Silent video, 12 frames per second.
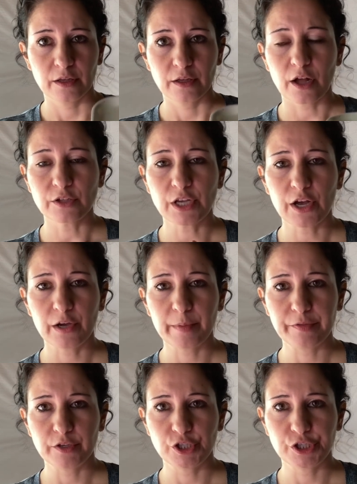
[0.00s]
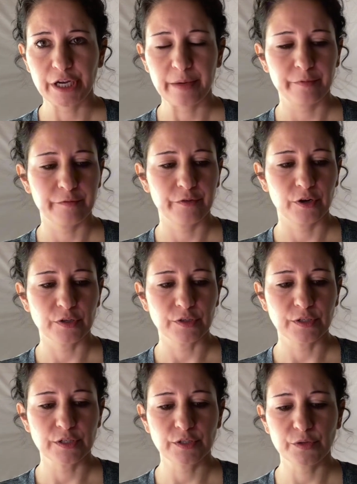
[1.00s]
I'll talk about the shape
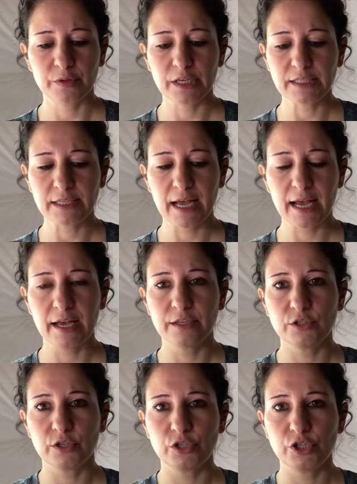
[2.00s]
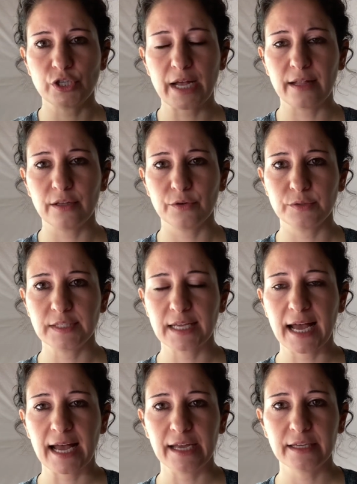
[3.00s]
first. So this has shallow
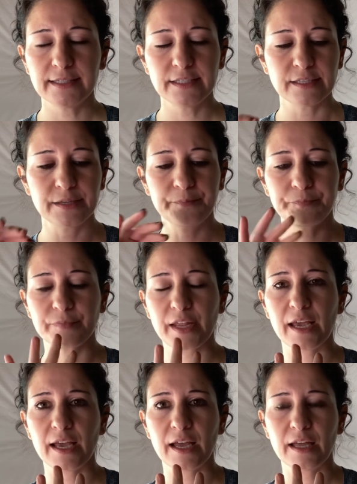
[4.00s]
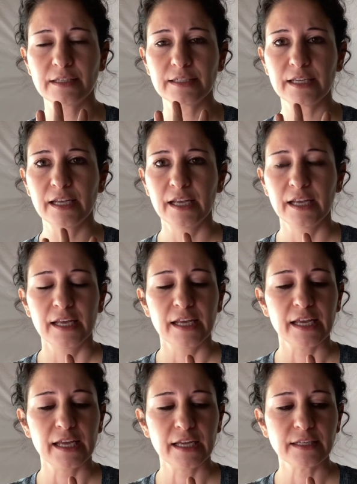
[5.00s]
sides, and
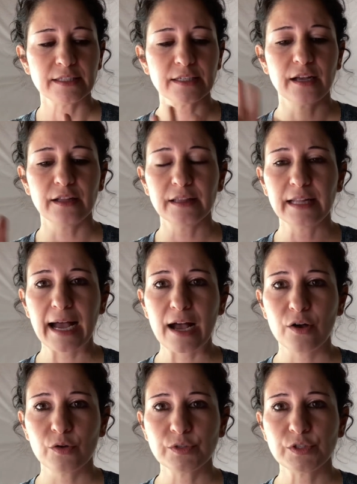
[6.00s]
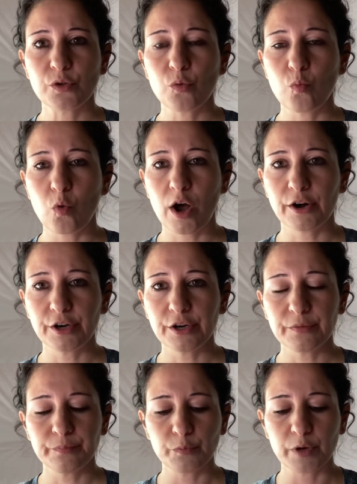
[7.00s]
it allows the
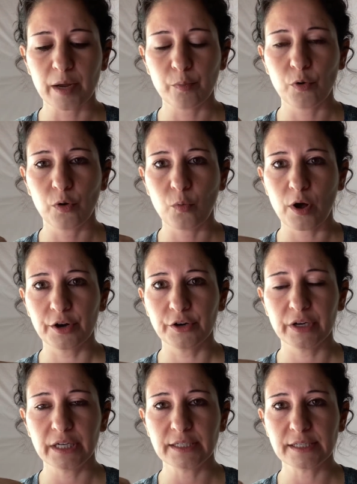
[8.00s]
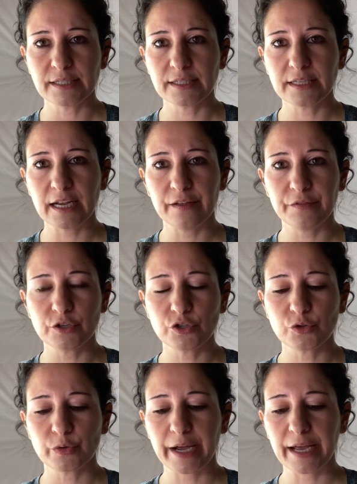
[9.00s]
water, when I pour water in, to stay in the
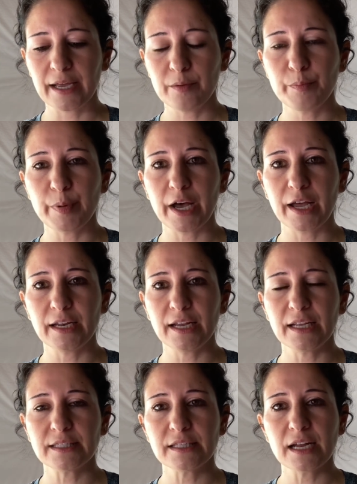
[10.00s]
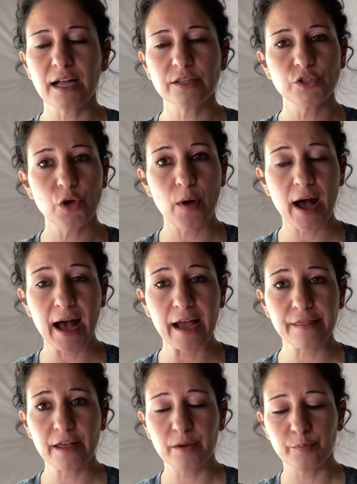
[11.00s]
tray, but it's not so
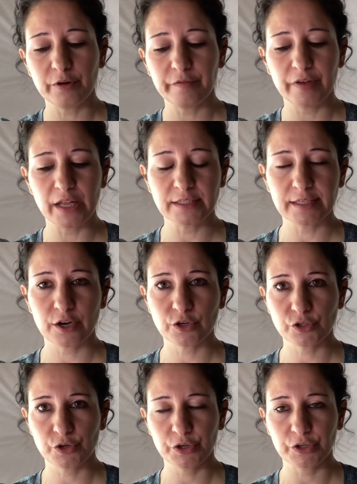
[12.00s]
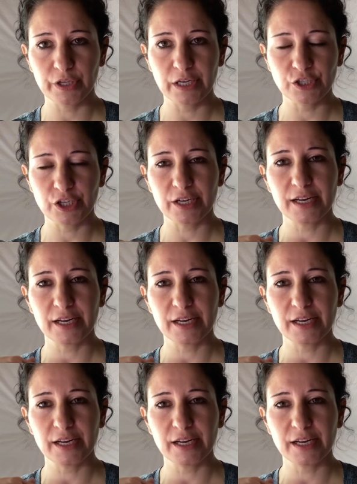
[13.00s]
high that it prevents air circulation.